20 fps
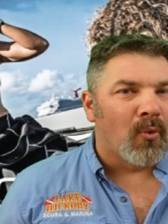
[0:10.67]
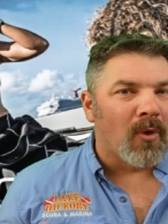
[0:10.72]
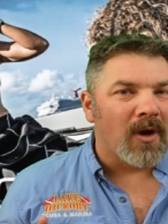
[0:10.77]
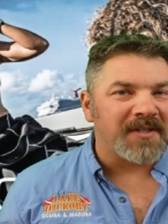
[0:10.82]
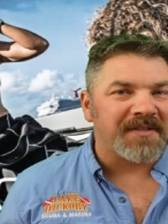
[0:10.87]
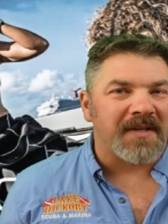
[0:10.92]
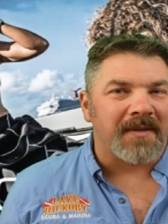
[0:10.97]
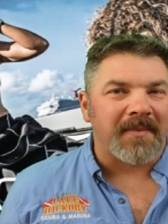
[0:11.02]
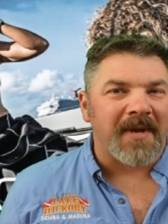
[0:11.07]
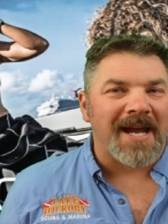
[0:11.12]

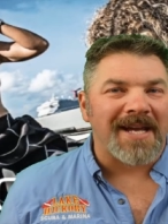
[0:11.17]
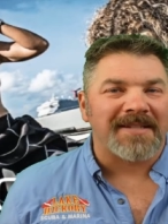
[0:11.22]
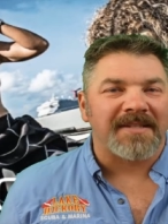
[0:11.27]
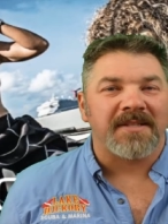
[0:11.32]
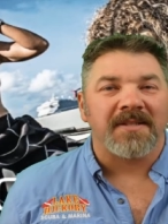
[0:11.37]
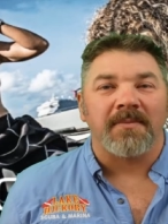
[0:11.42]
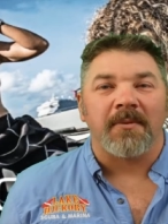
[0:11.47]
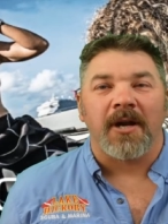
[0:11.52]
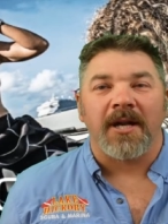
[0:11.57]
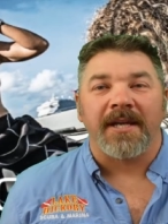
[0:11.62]
What's up, guys?
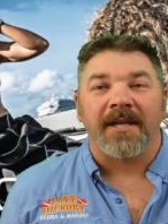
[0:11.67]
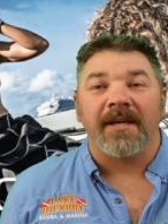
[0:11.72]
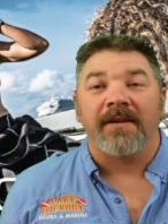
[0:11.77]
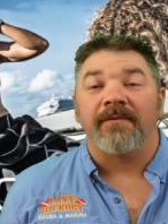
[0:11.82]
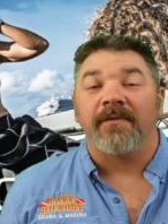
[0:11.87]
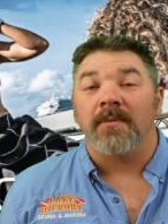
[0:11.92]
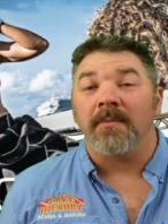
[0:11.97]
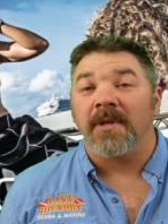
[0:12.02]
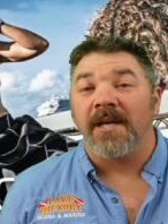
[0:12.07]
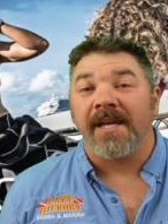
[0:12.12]
It's Ron again
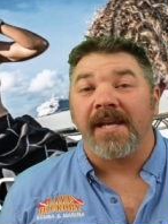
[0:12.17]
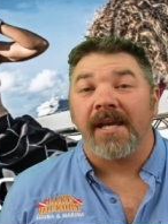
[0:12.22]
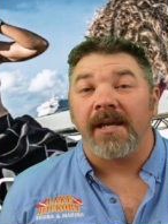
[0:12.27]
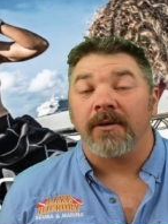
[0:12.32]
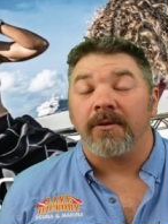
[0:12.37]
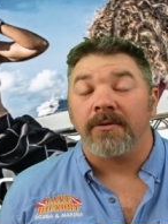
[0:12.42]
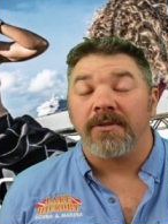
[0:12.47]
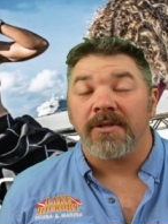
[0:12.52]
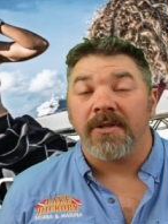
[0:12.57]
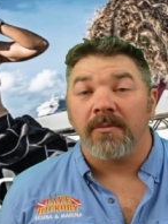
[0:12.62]
from Lake
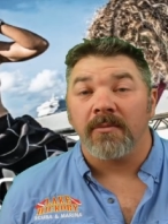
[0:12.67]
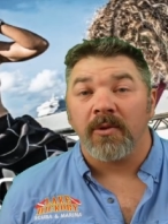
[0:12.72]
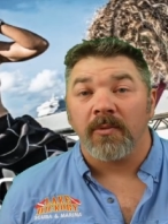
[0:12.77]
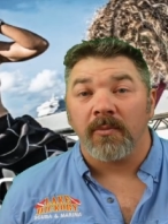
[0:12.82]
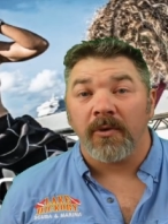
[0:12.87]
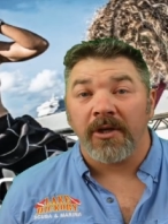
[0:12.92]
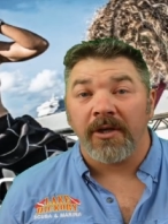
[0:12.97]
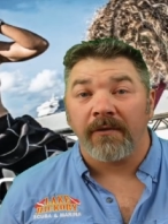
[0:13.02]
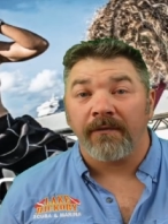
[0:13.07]
Hickory Scuba and Marina.